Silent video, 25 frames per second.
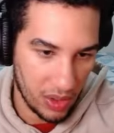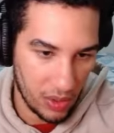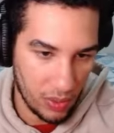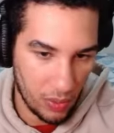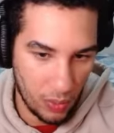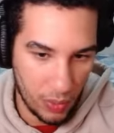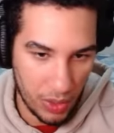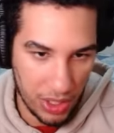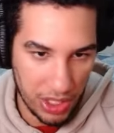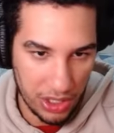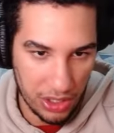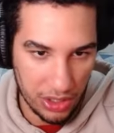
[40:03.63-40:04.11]

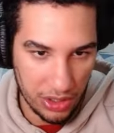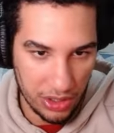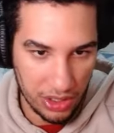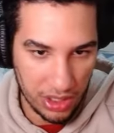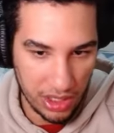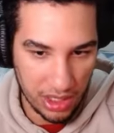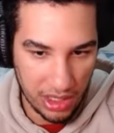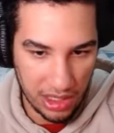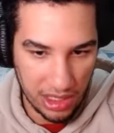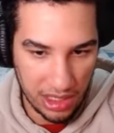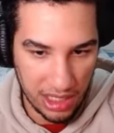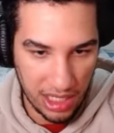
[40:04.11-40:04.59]
We
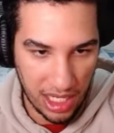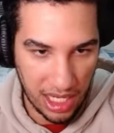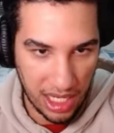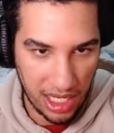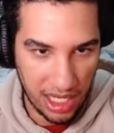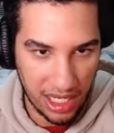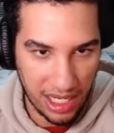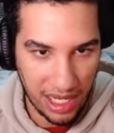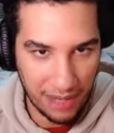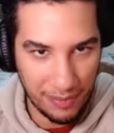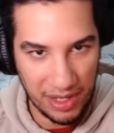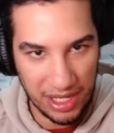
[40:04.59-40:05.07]
just
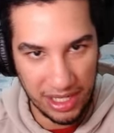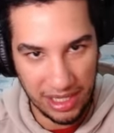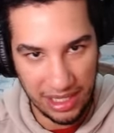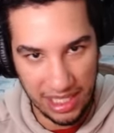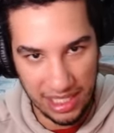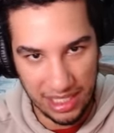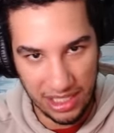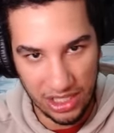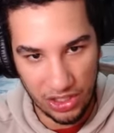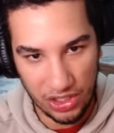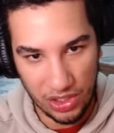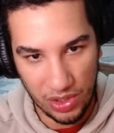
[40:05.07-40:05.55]
say, I mean,
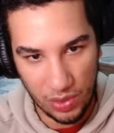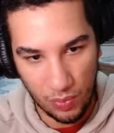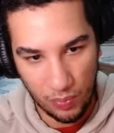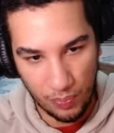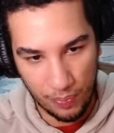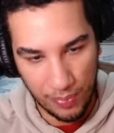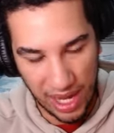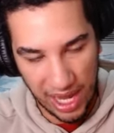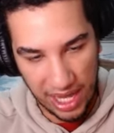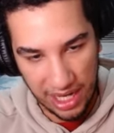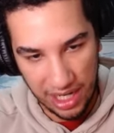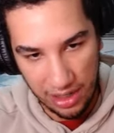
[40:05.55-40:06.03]
this doesn't
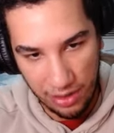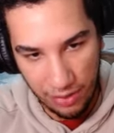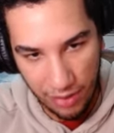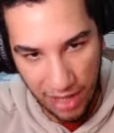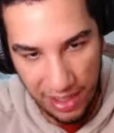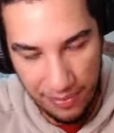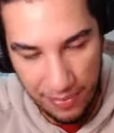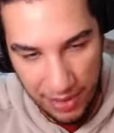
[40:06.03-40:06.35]
matter, right?